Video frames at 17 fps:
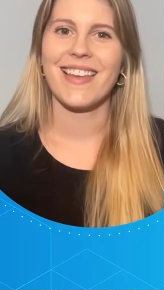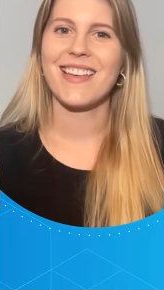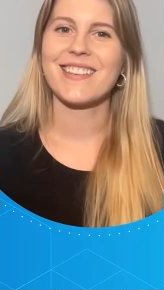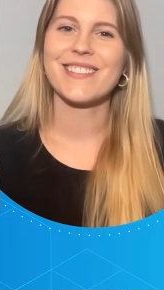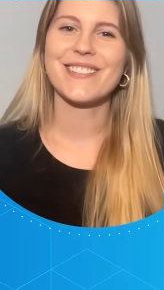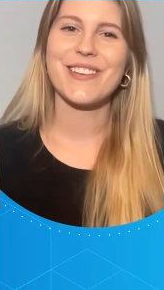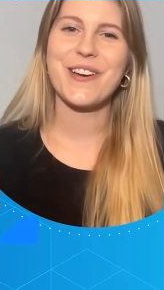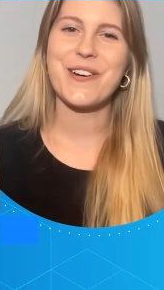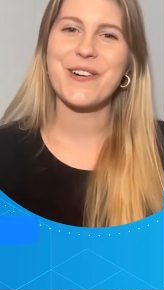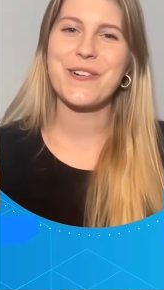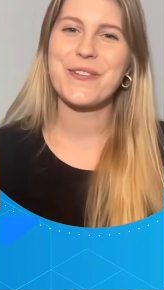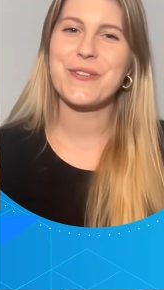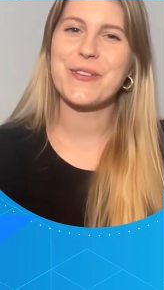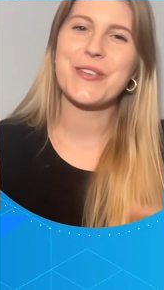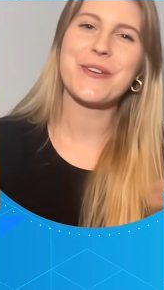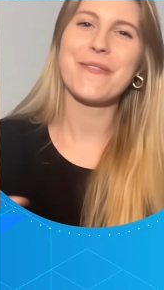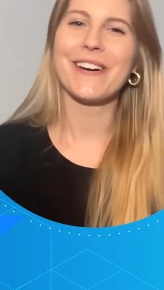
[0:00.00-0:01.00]

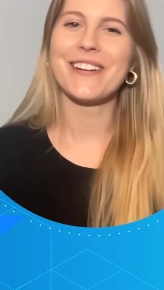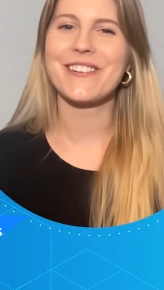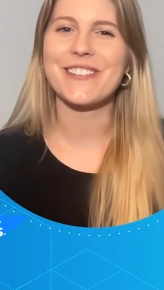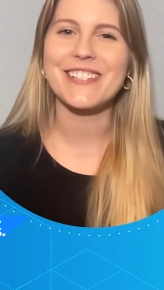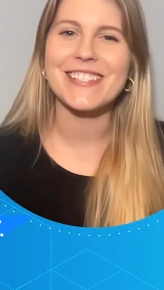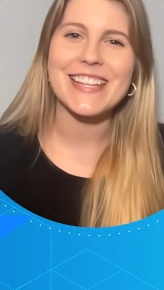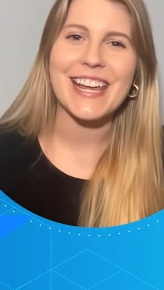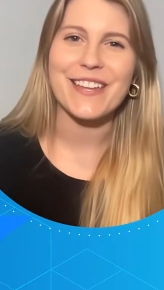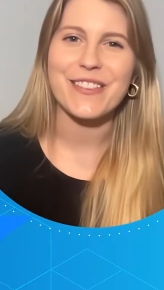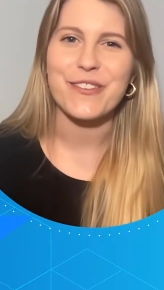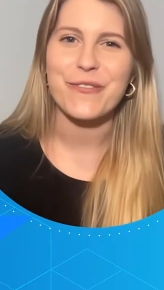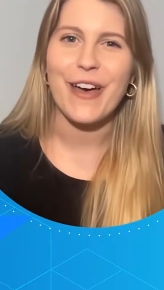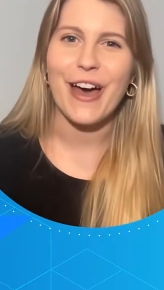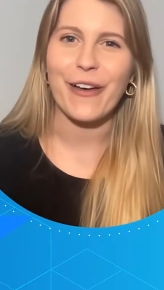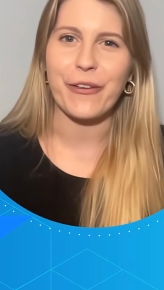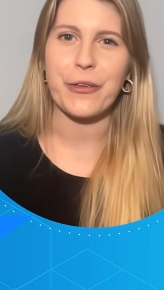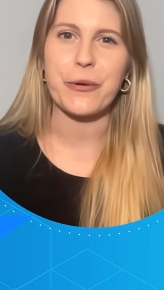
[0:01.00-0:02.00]
So you understand the
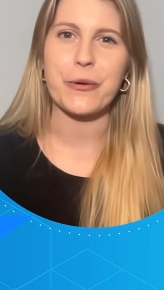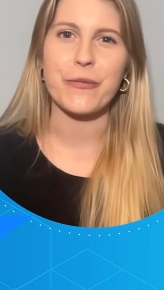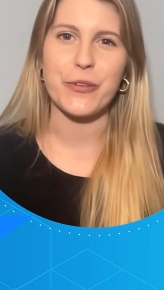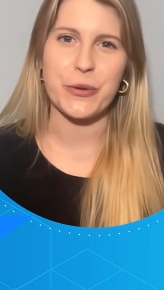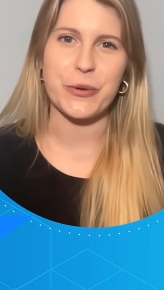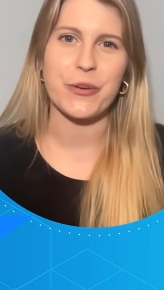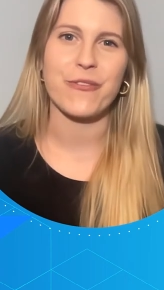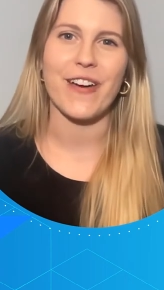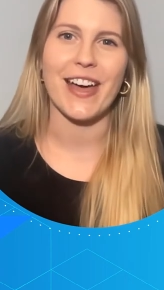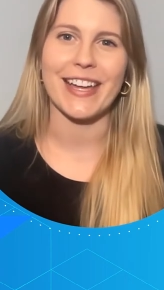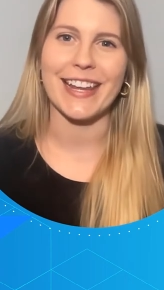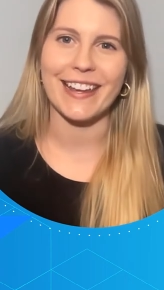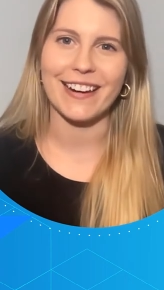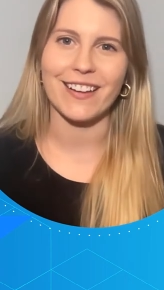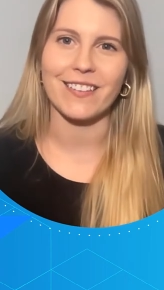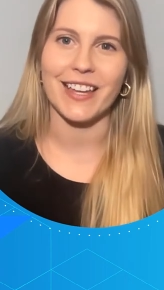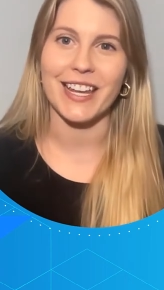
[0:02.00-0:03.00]
value of Unified
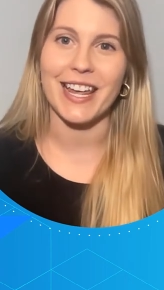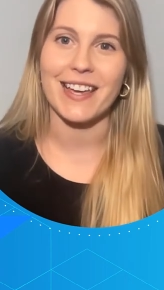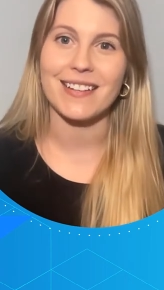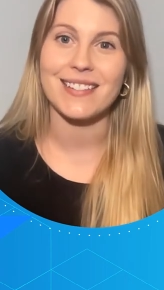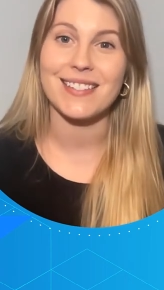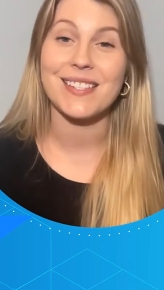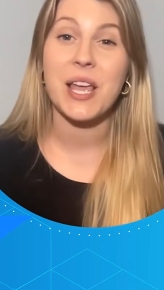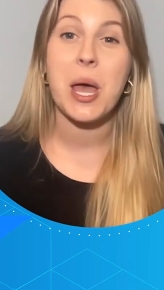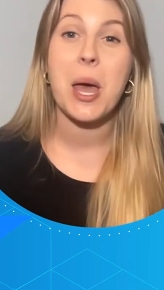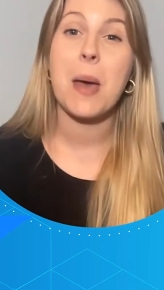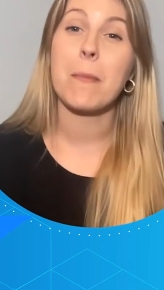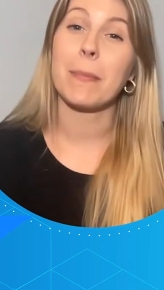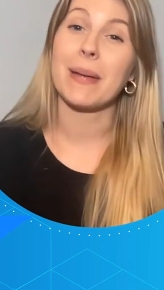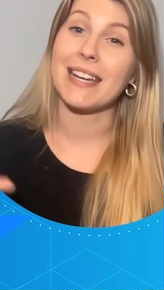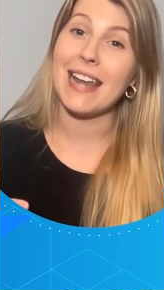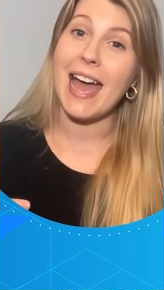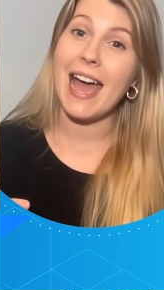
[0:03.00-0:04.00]
Analytics,
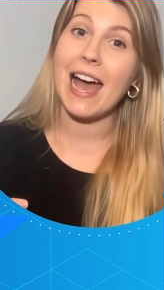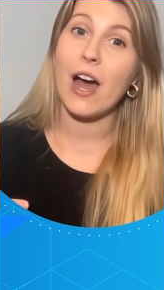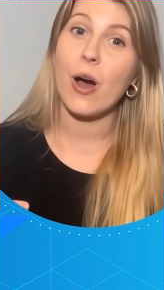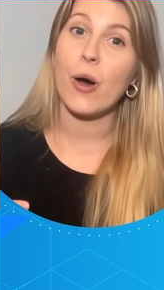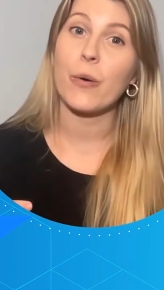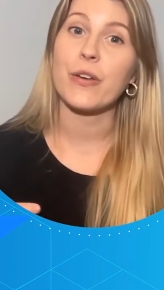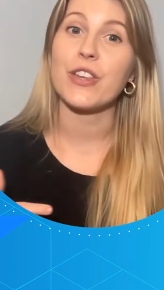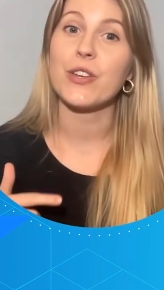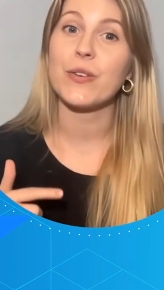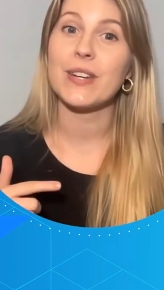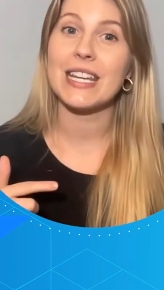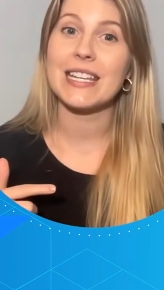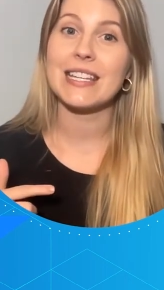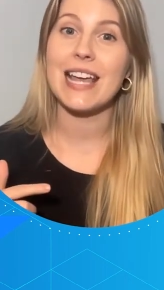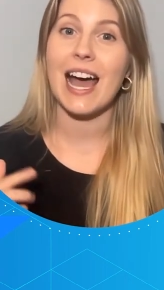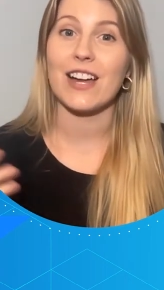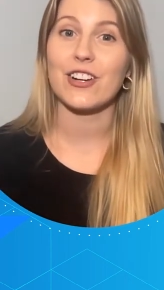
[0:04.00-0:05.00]
but now you
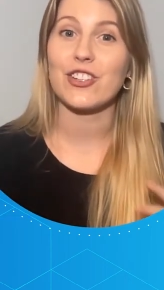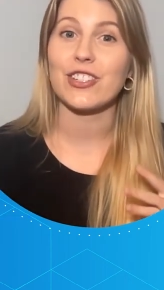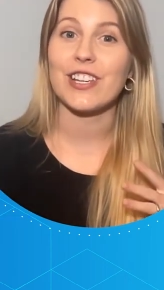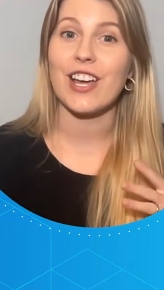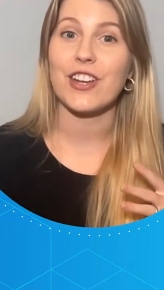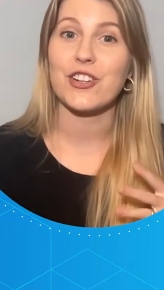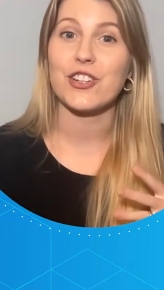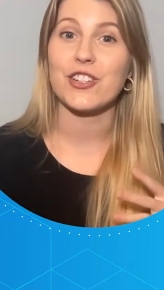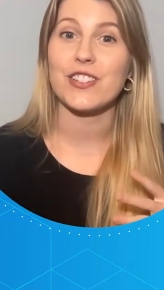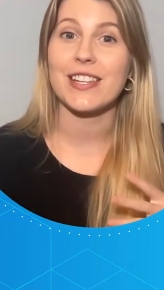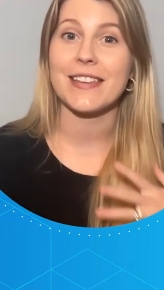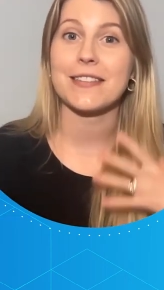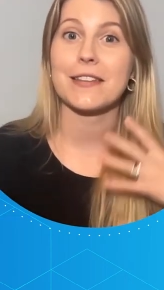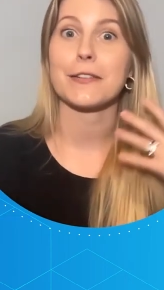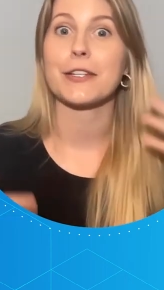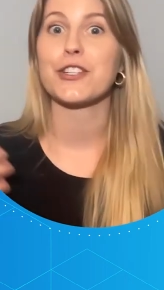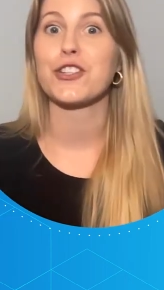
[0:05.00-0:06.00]
need to actually understand
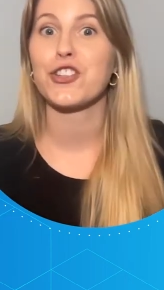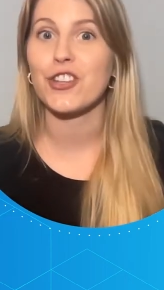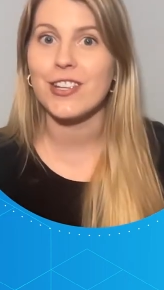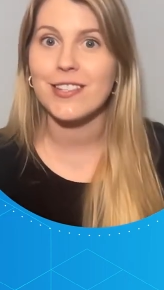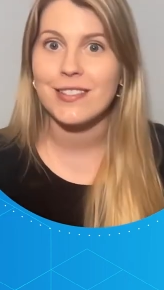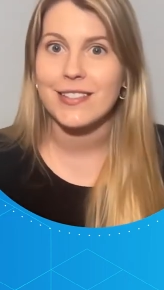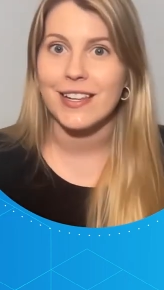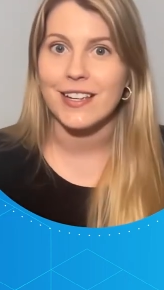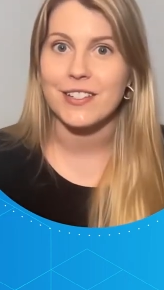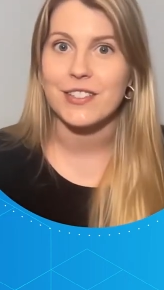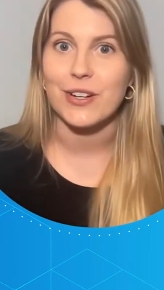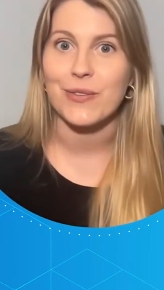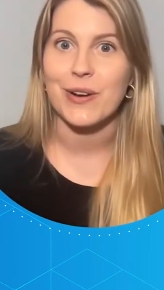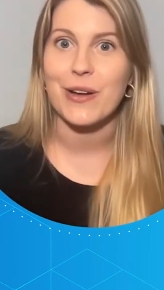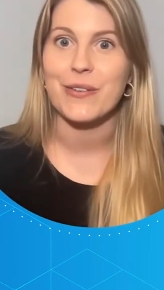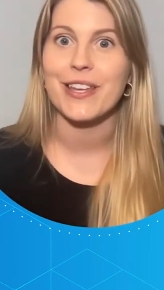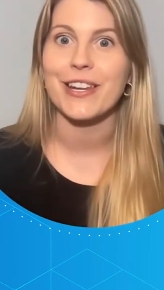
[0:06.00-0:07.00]
the logistics
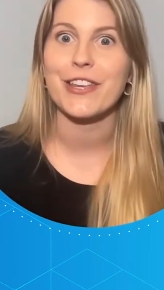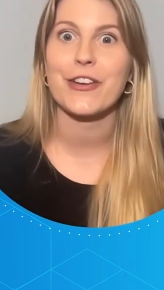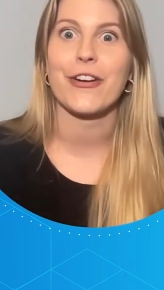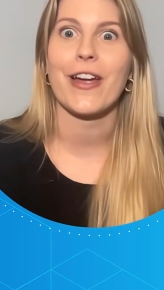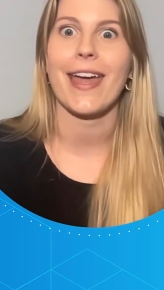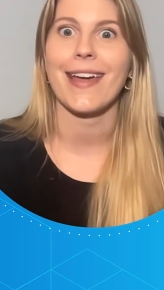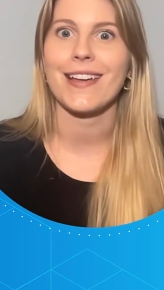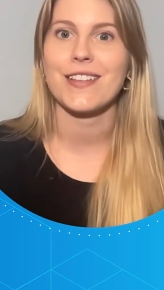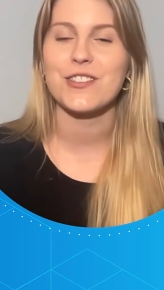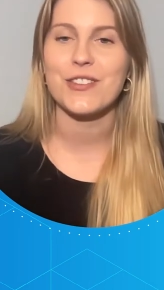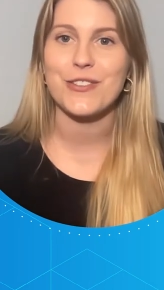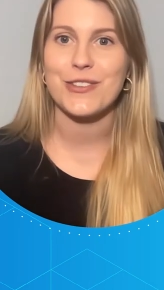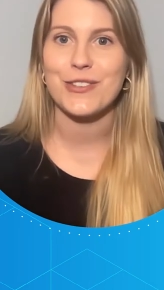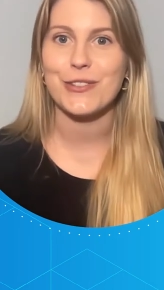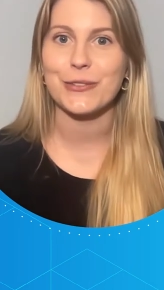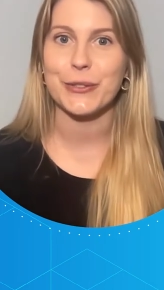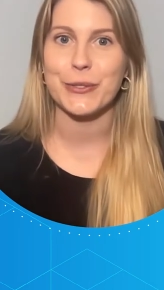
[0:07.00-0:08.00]
around getting your hands on
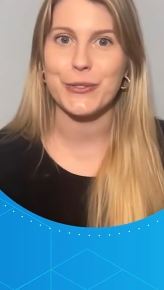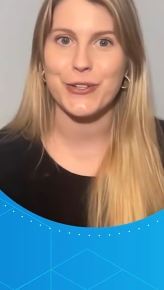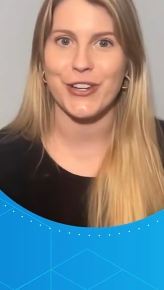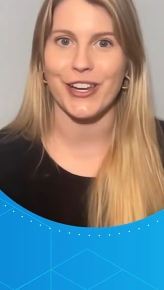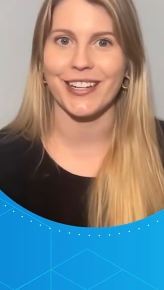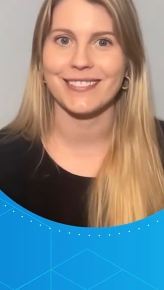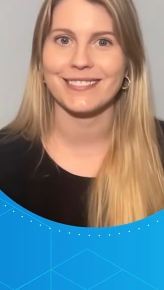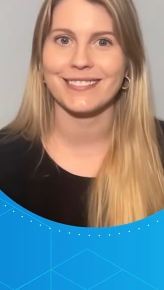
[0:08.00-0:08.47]
the solution.